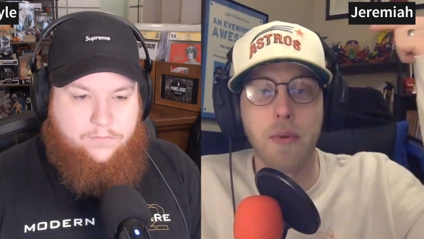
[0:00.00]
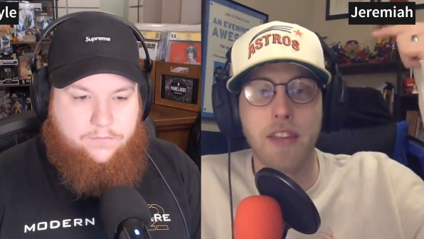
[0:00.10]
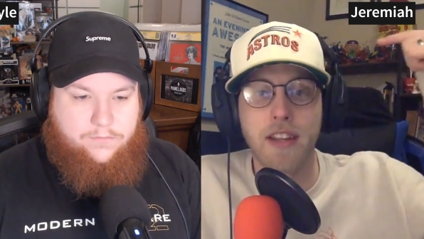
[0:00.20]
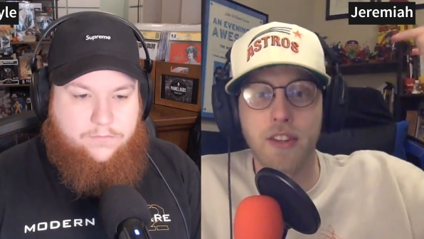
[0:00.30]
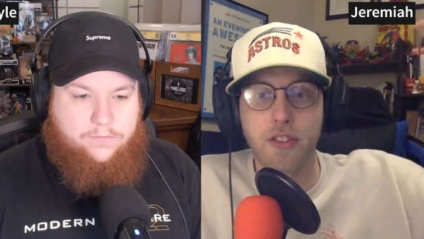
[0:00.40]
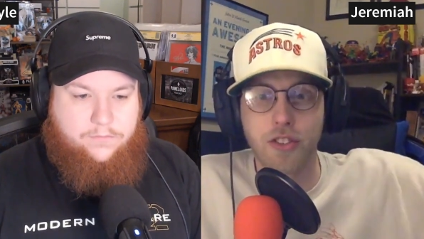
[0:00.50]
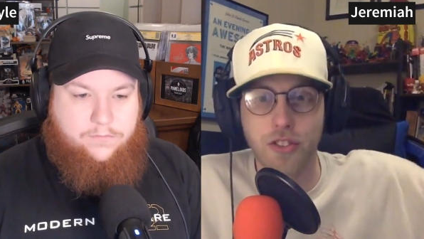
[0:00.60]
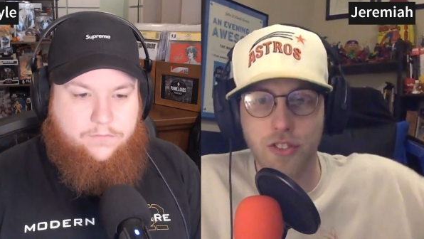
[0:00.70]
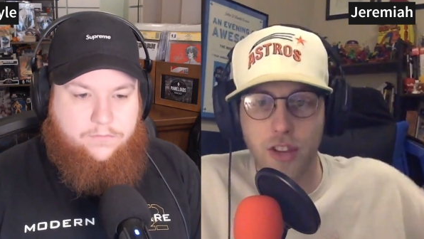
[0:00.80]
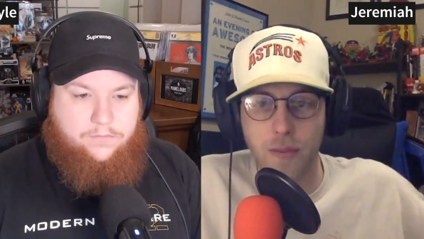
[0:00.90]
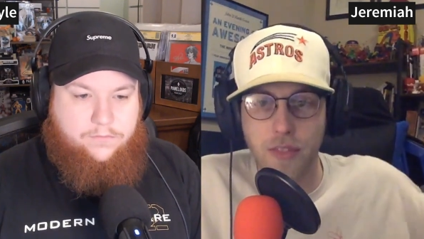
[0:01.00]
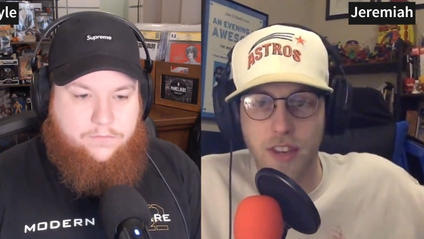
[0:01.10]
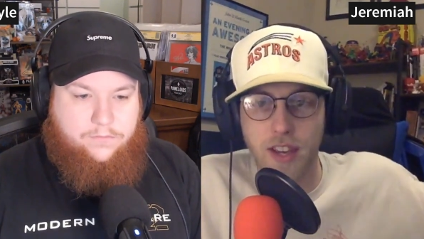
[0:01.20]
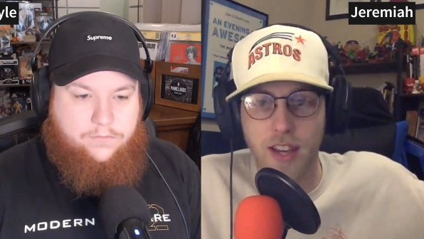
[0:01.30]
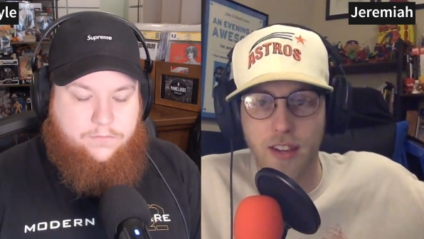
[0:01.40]
Speaker 1: but then there's just
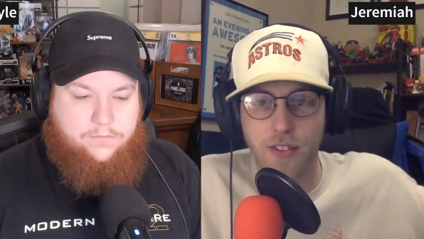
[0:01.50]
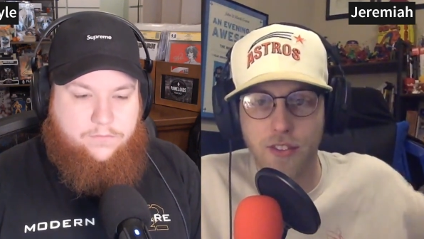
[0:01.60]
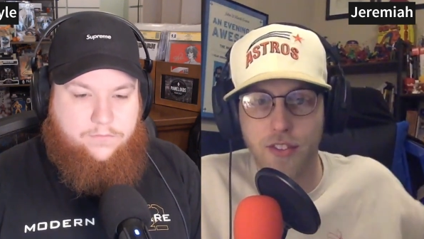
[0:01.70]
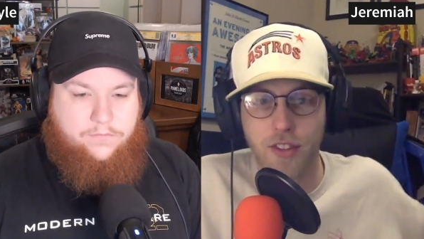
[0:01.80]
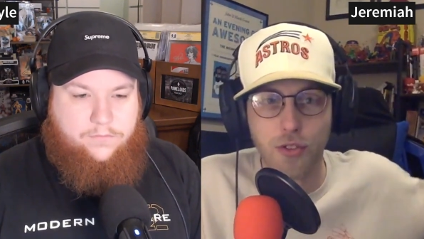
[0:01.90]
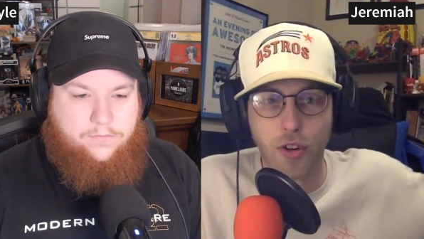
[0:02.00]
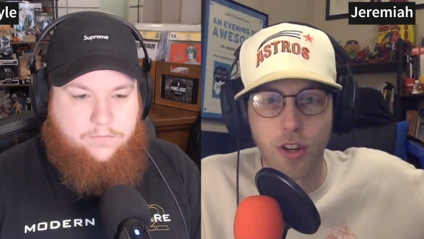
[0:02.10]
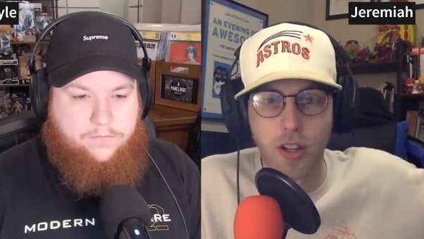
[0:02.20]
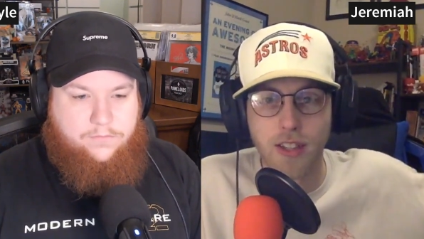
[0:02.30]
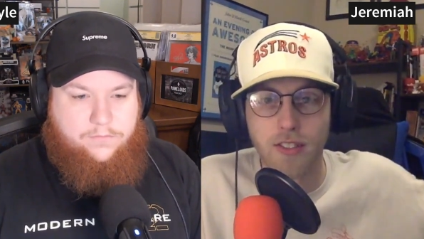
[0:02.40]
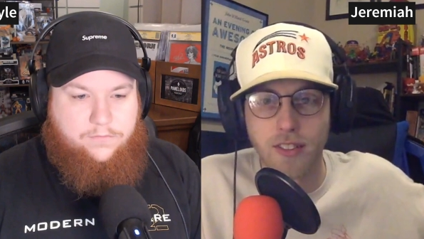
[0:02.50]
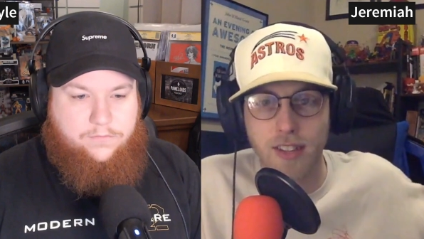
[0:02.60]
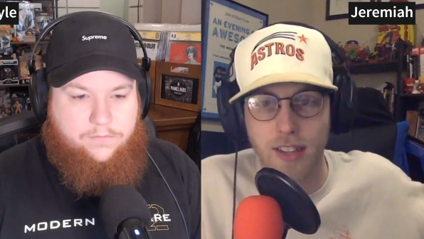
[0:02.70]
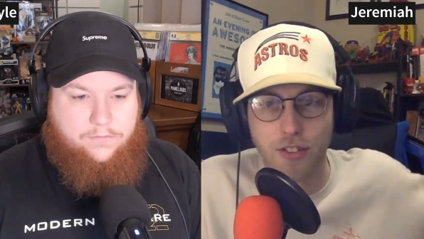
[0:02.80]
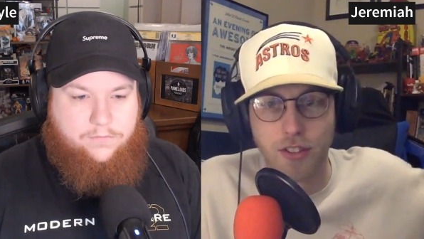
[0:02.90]
something else drawing his
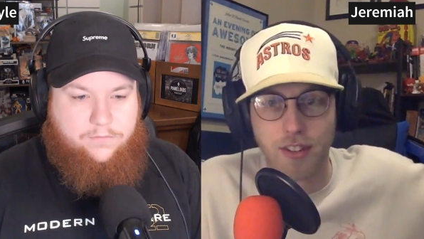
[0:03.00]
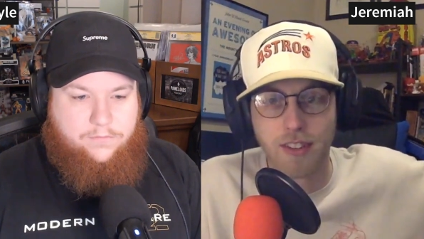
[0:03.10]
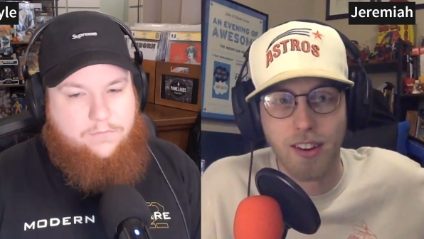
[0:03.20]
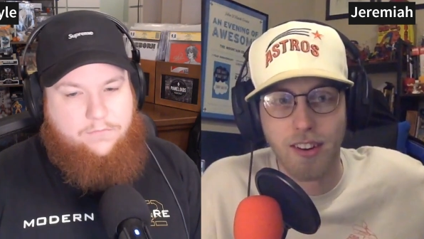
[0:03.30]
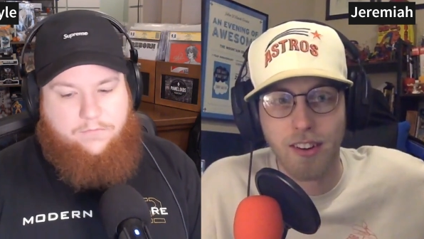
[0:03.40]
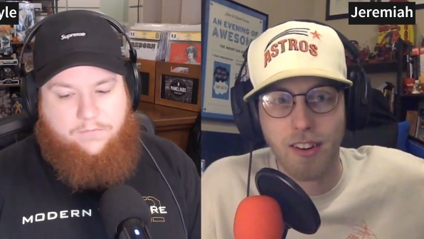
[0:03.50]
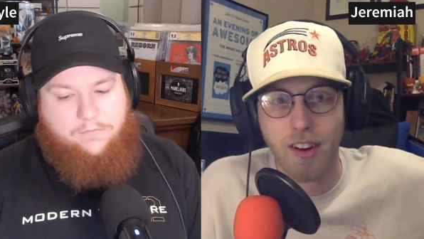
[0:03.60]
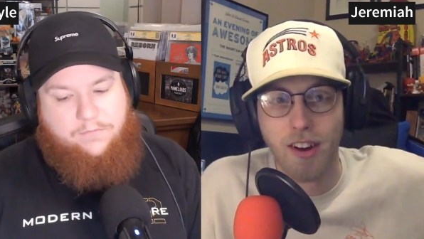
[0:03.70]
attention hmm.